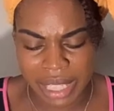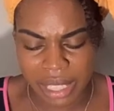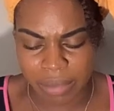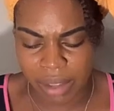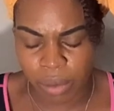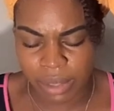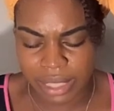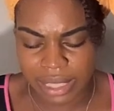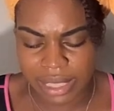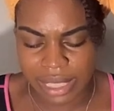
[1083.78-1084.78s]
that you felt was
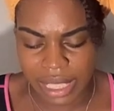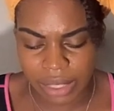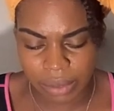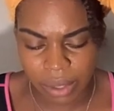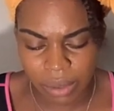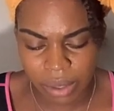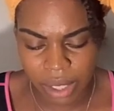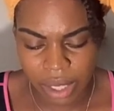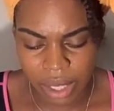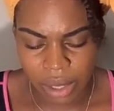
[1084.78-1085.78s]
successful,
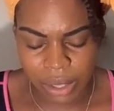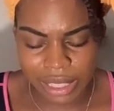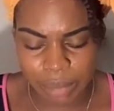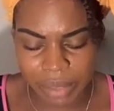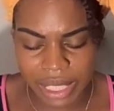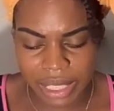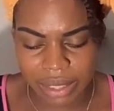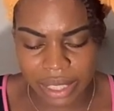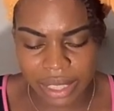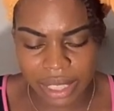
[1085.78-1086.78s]
or something that you
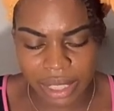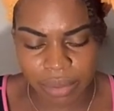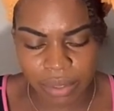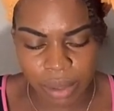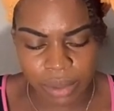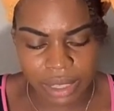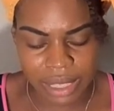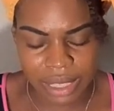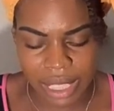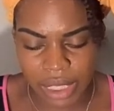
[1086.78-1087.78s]
did that you felt was
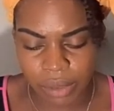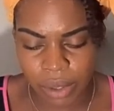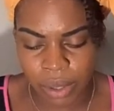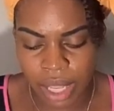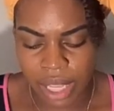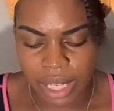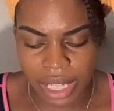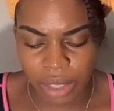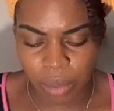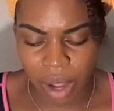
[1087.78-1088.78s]
successful
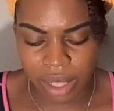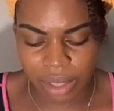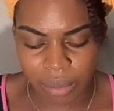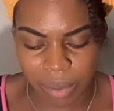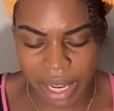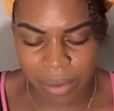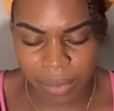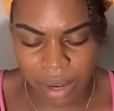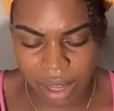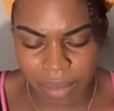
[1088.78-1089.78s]
that you walked away
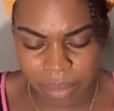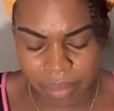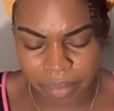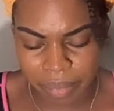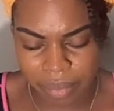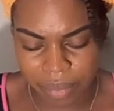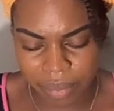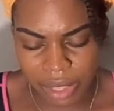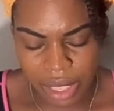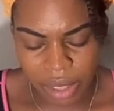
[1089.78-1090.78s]
from,
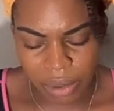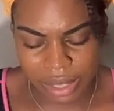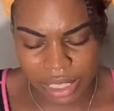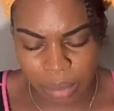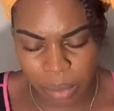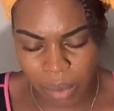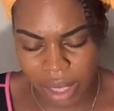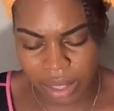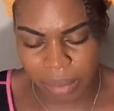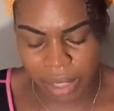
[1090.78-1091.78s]
or someone
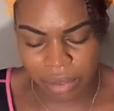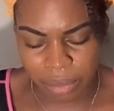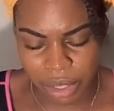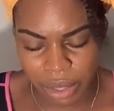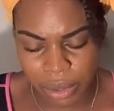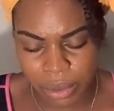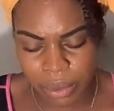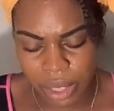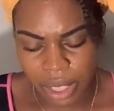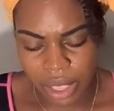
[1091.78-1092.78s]
walked away from you.
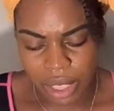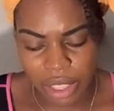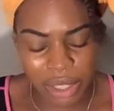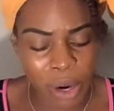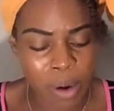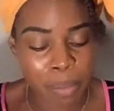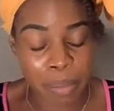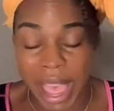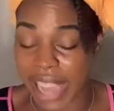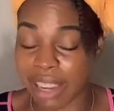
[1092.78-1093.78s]
You're going
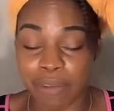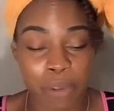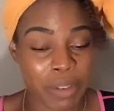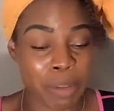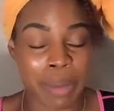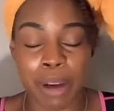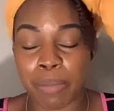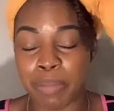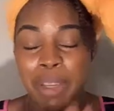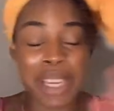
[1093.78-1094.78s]
back and forth
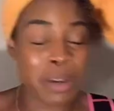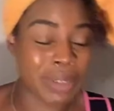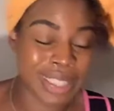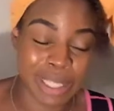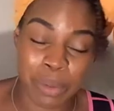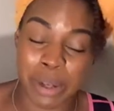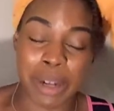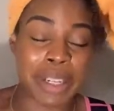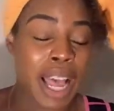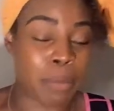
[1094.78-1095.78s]
about being with someone
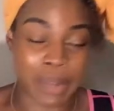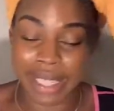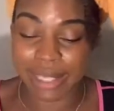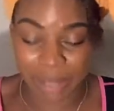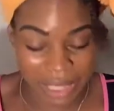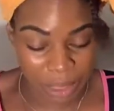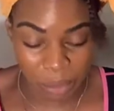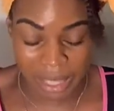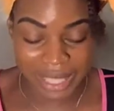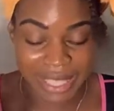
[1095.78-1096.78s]
or not being with
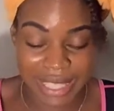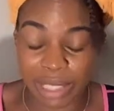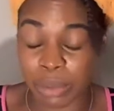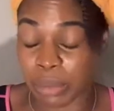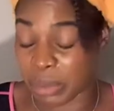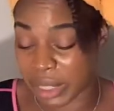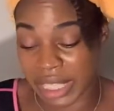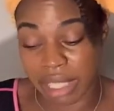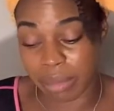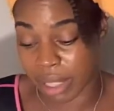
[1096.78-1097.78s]
someone. This is really
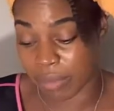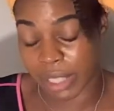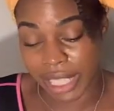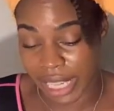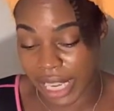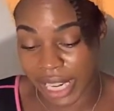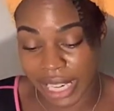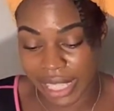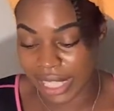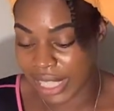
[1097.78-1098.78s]
giving me a fucking headache.